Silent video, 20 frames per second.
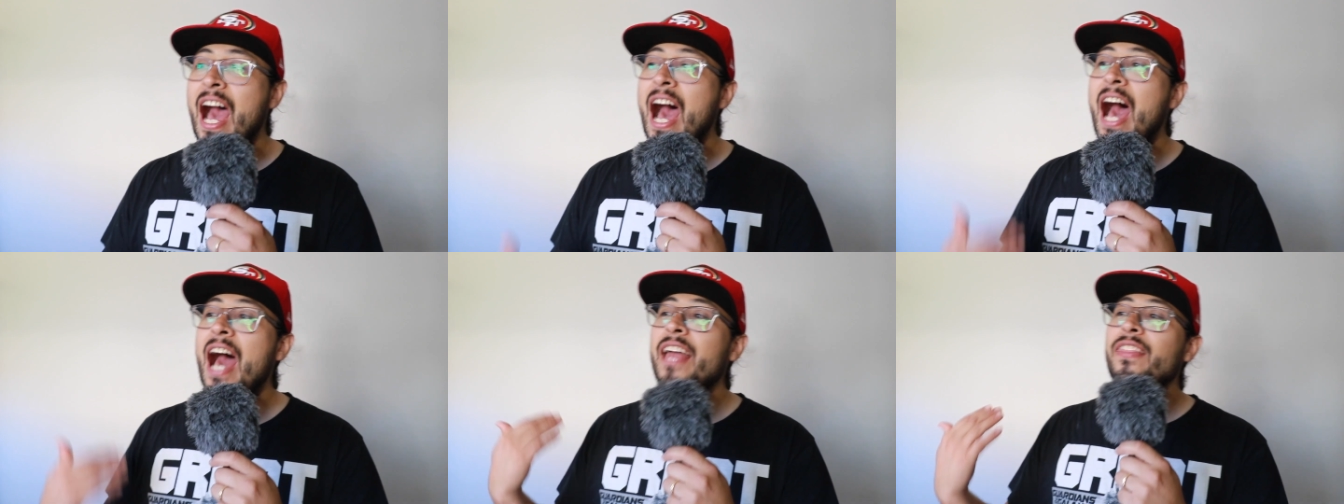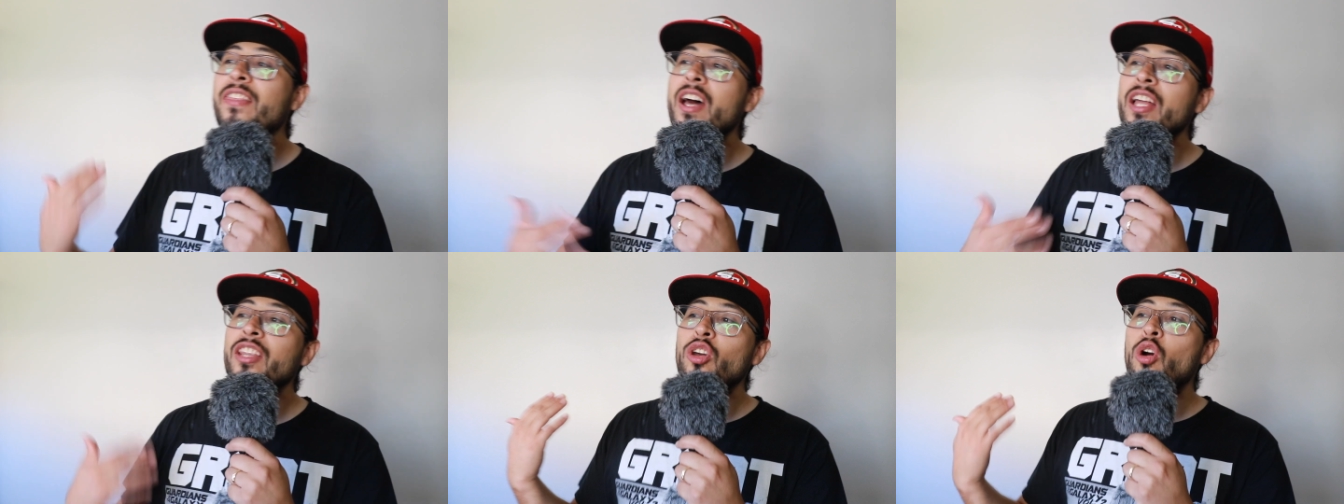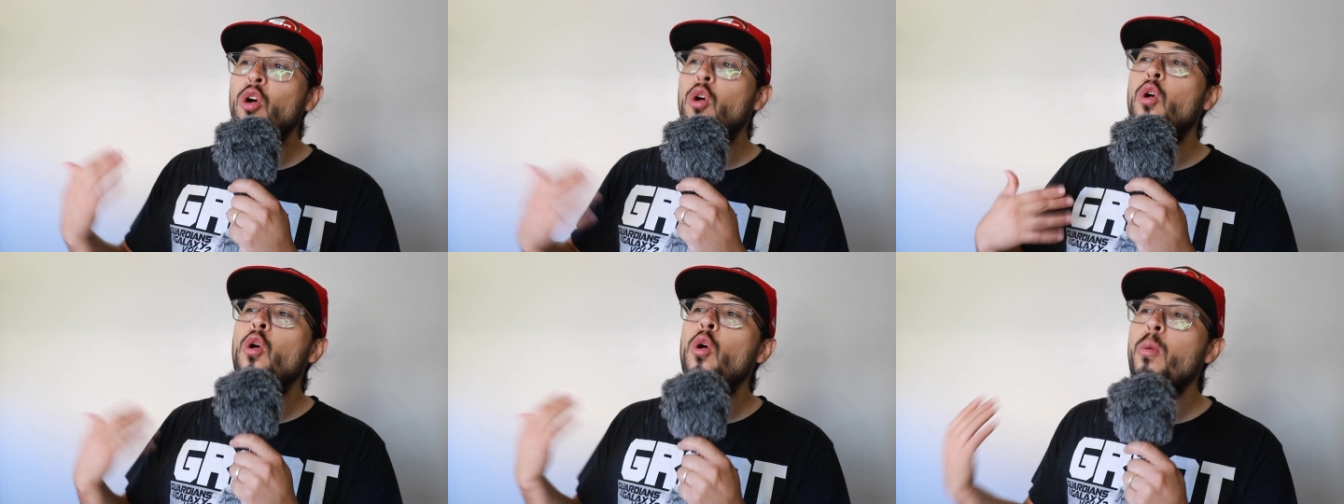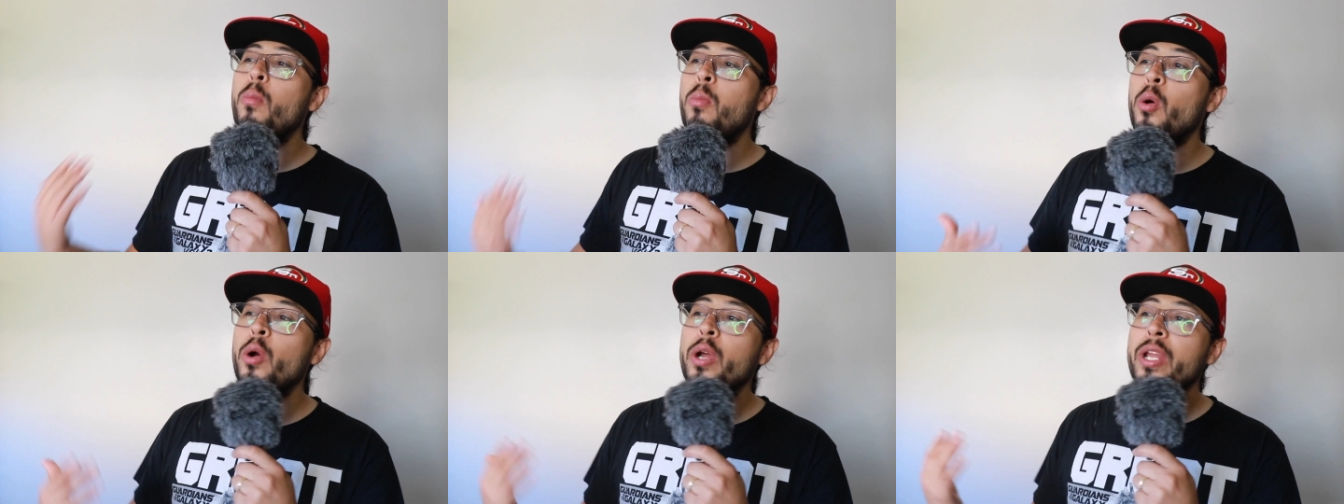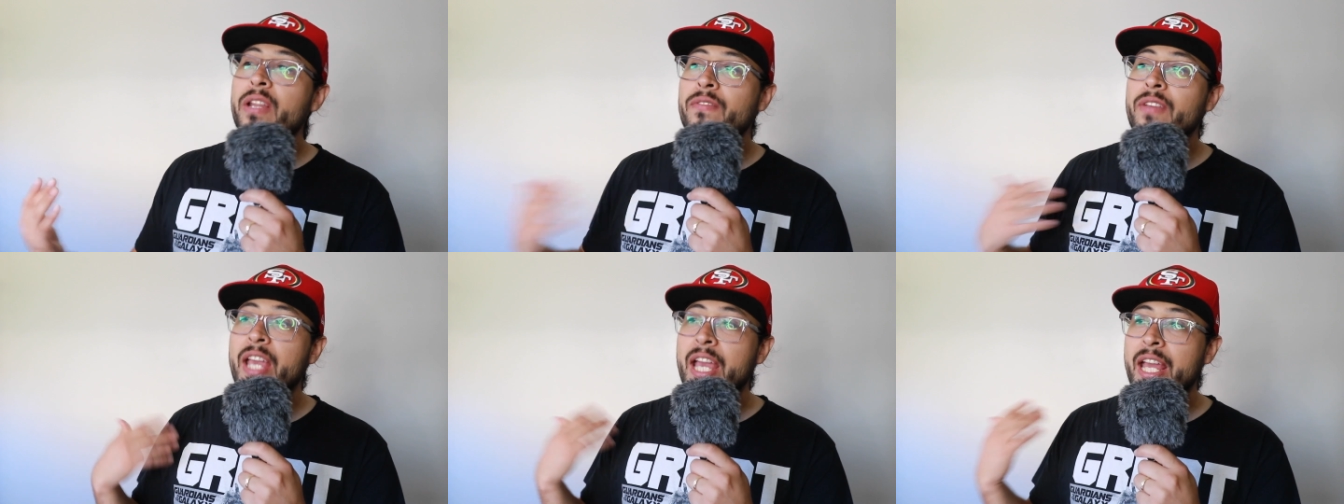I thought the whole
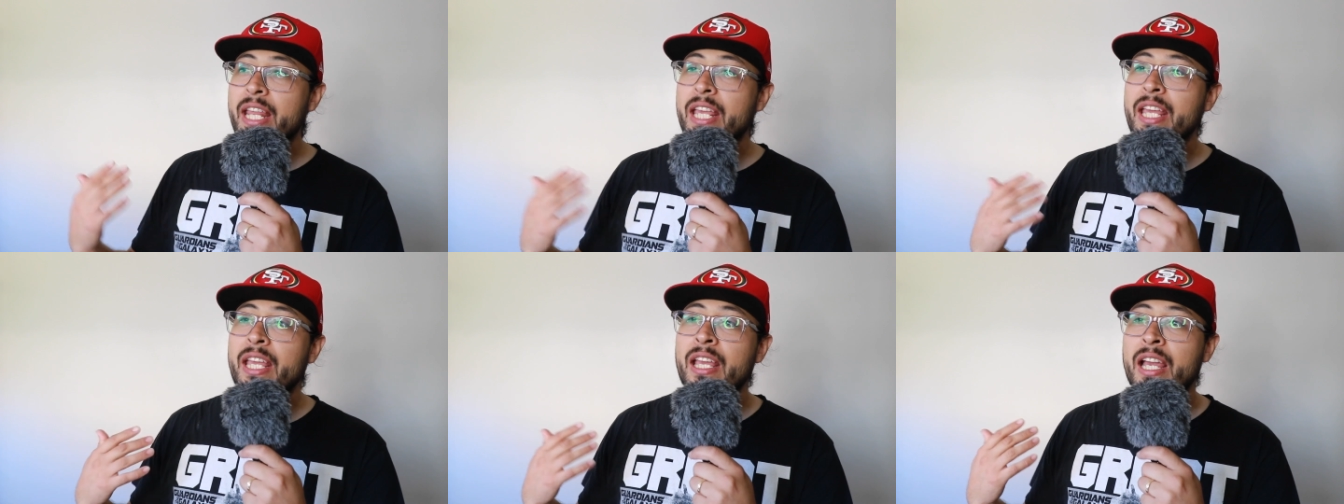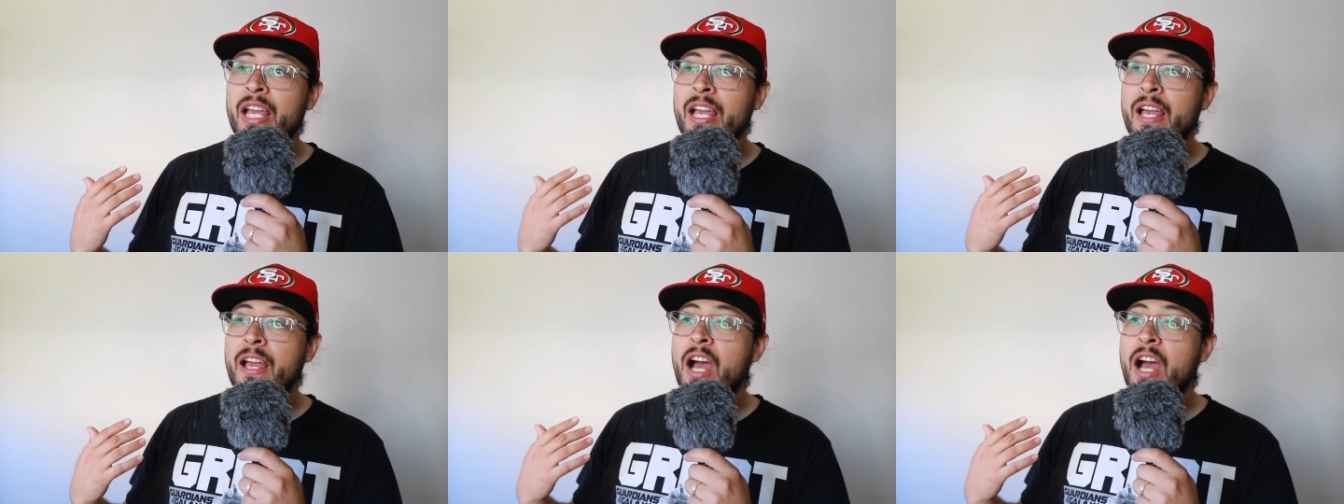point of getting